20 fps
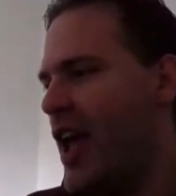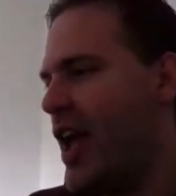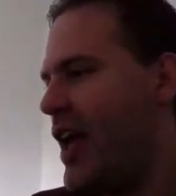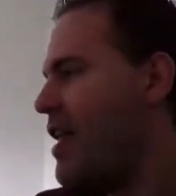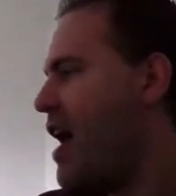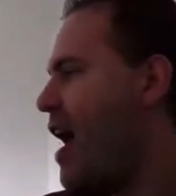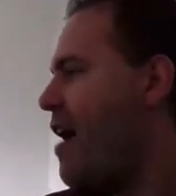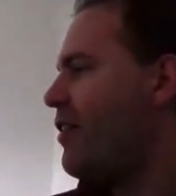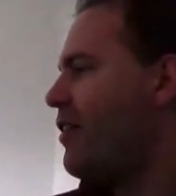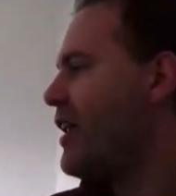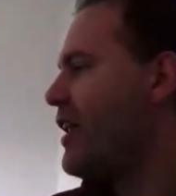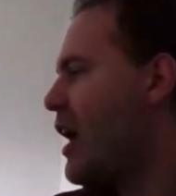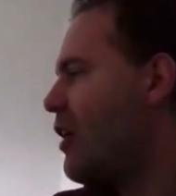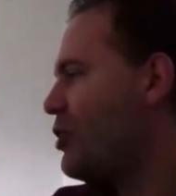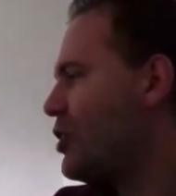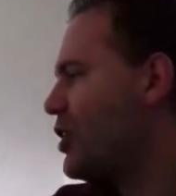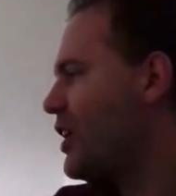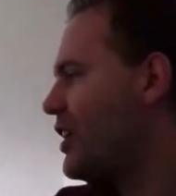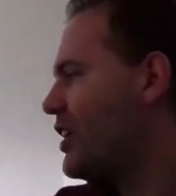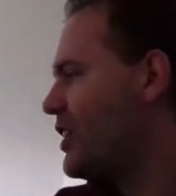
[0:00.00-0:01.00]
And I will
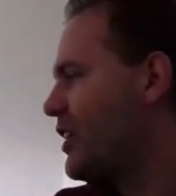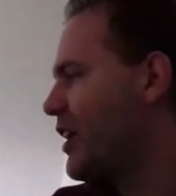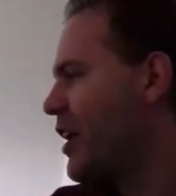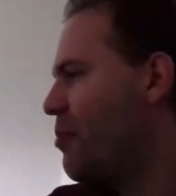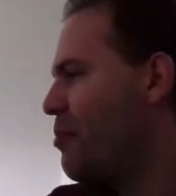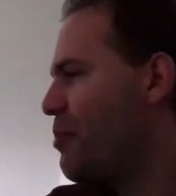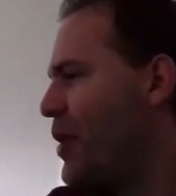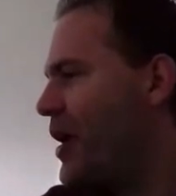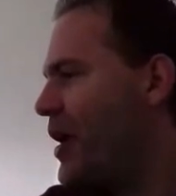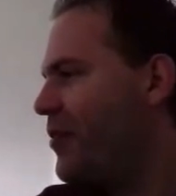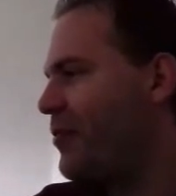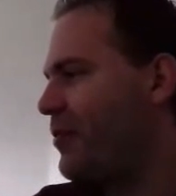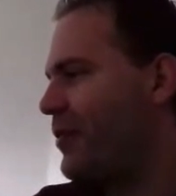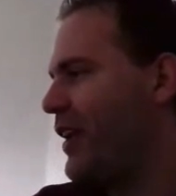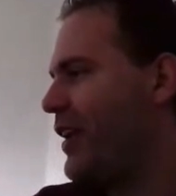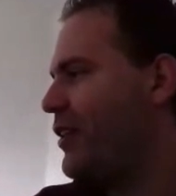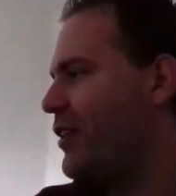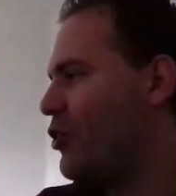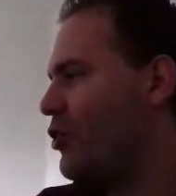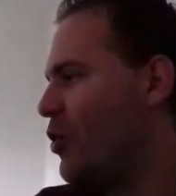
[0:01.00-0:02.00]
now just
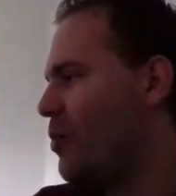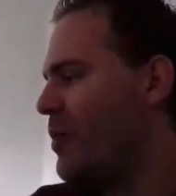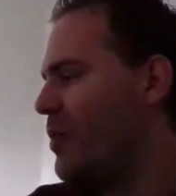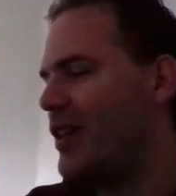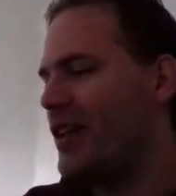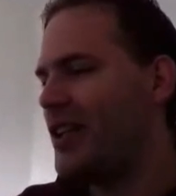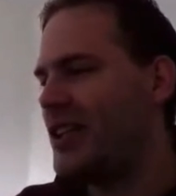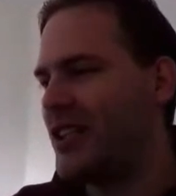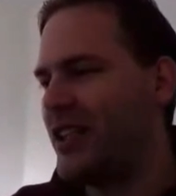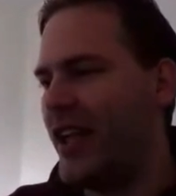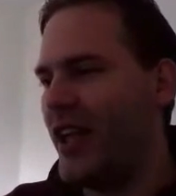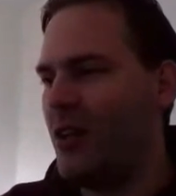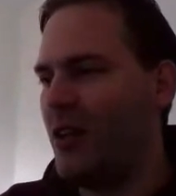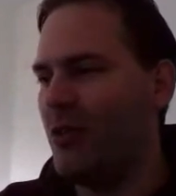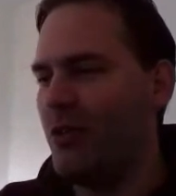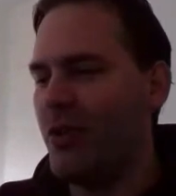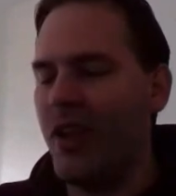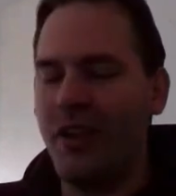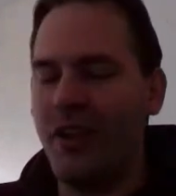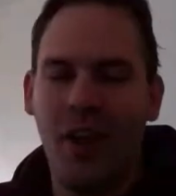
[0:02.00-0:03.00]
briefly in 2 minutes tell
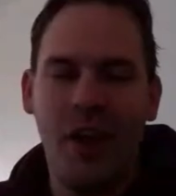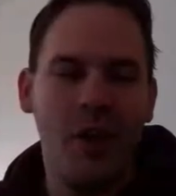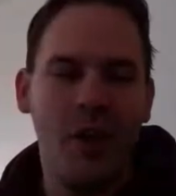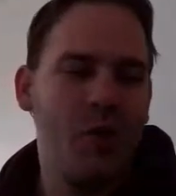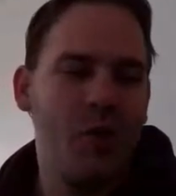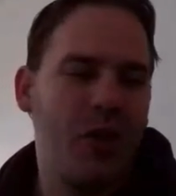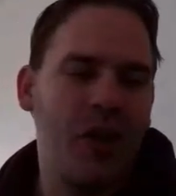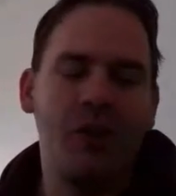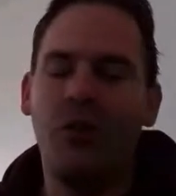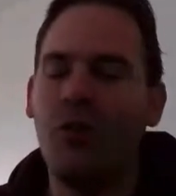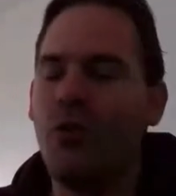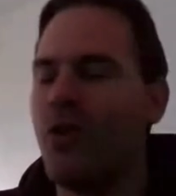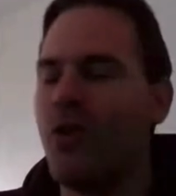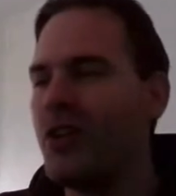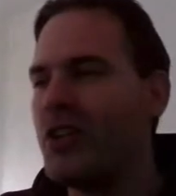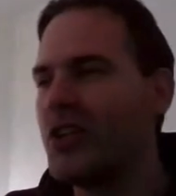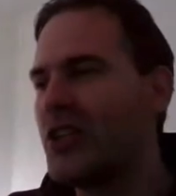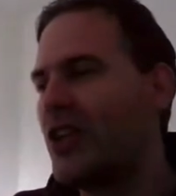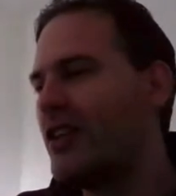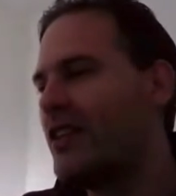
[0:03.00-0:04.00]
you that you can do
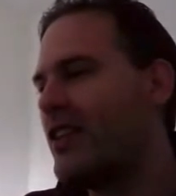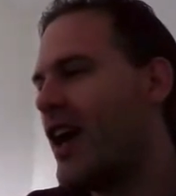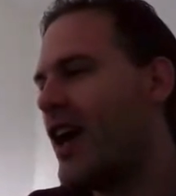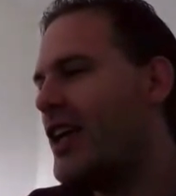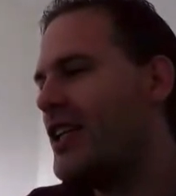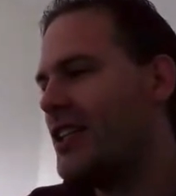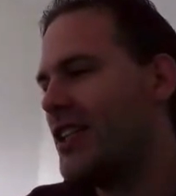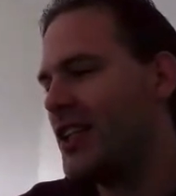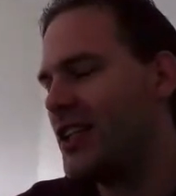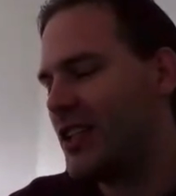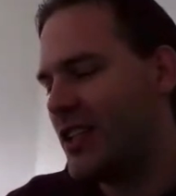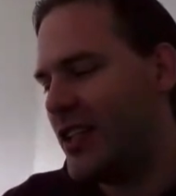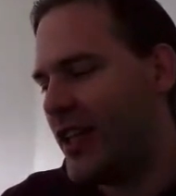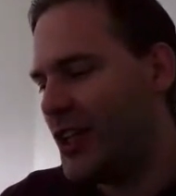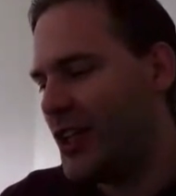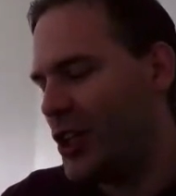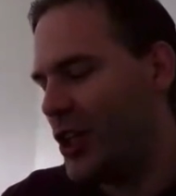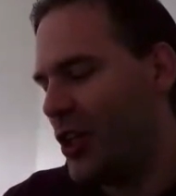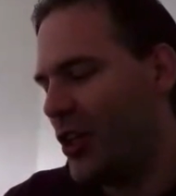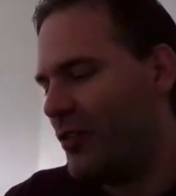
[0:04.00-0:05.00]
also a nice
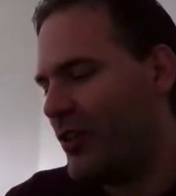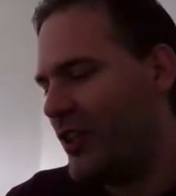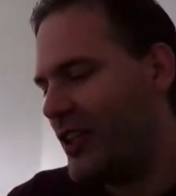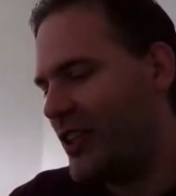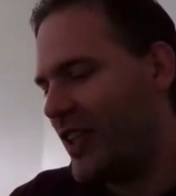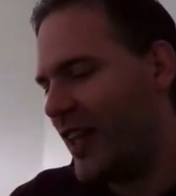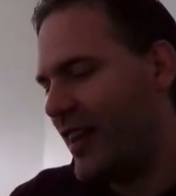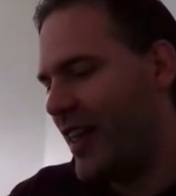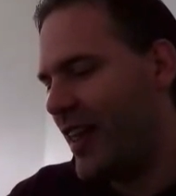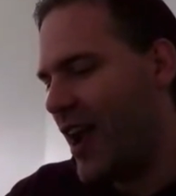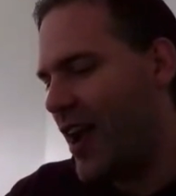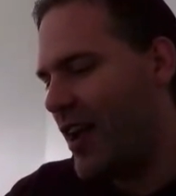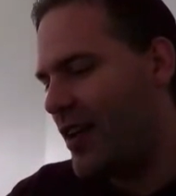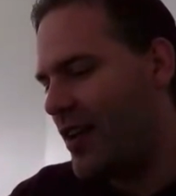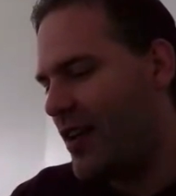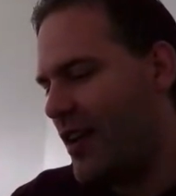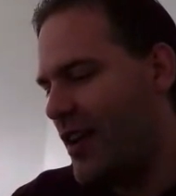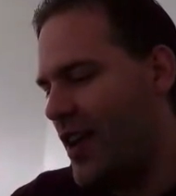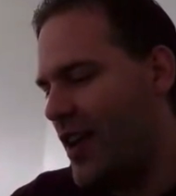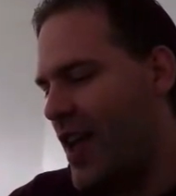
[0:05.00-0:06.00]
extension of this attack,
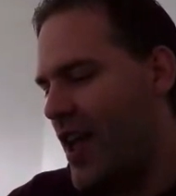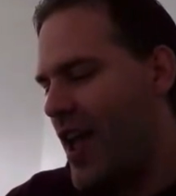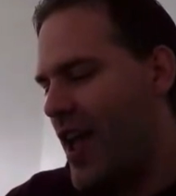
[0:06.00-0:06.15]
